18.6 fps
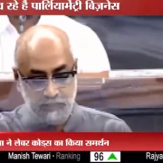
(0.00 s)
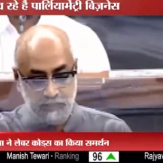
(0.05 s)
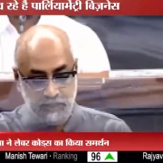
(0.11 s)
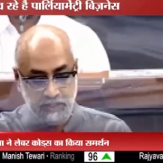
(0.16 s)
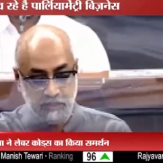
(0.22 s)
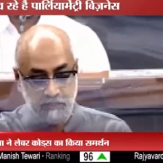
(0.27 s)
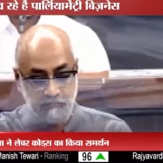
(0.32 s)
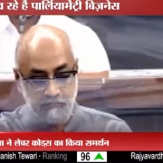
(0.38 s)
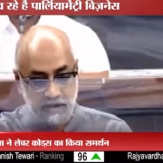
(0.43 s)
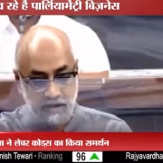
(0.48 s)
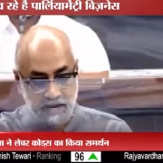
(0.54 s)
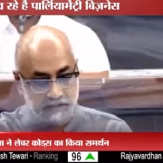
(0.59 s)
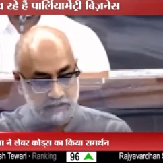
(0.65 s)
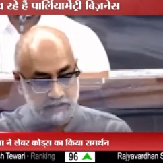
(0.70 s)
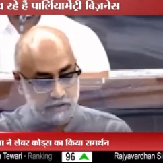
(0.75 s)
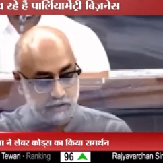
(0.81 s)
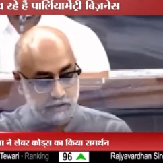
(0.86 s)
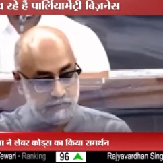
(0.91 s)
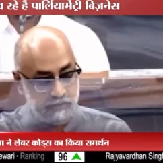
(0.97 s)
Penal
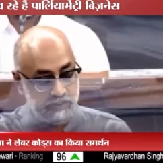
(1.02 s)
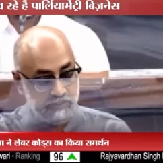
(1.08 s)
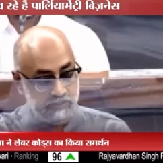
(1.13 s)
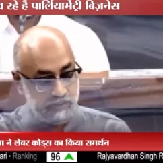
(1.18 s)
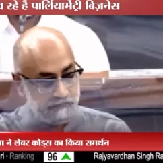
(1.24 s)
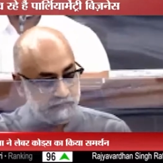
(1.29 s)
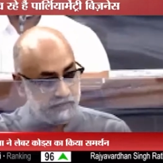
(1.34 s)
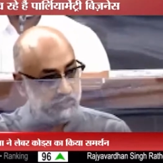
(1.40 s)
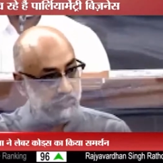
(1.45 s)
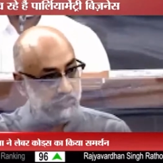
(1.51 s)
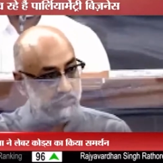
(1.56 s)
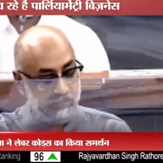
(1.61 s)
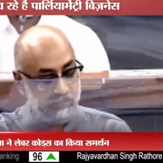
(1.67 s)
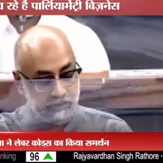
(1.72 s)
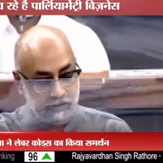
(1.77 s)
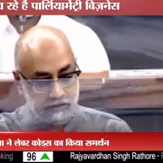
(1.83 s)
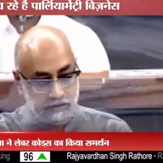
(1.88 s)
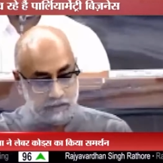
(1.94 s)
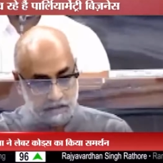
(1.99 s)
fines should be,
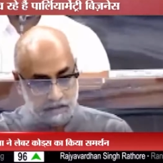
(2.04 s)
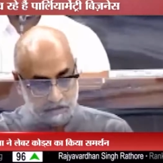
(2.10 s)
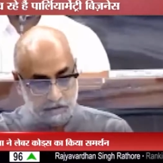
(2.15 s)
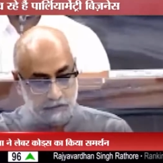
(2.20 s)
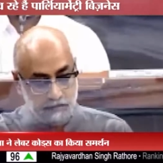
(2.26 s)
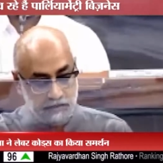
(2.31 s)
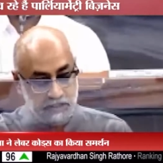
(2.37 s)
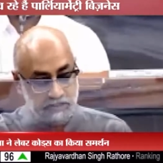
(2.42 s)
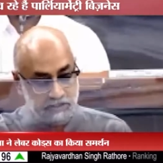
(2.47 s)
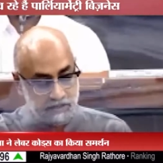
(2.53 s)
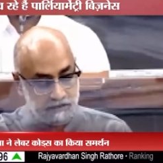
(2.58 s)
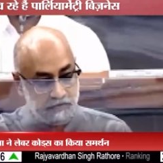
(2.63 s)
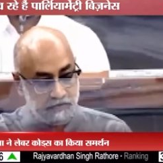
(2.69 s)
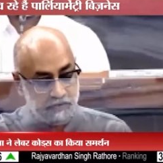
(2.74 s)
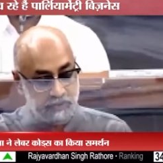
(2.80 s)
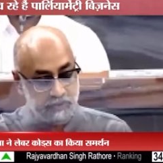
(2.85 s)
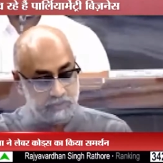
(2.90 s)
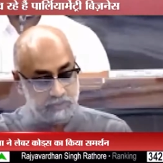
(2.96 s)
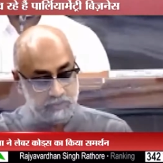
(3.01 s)
sufficiently should be a
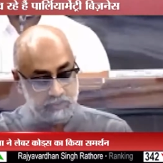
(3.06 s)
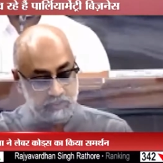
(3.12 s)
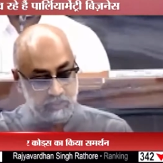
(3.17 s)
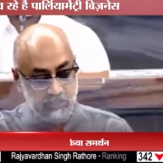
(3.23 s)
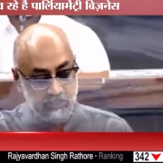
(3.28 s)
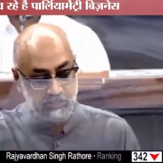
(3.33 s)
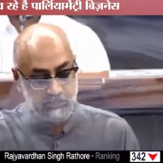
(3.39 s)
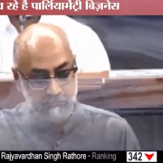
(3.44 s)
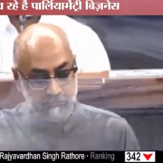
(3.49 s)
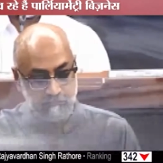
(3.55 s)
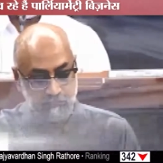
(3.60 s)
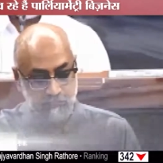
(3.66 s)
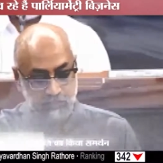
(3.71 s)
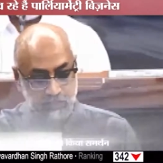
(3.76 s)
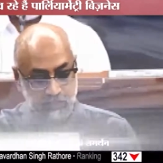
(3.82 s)
sufficient deterrent.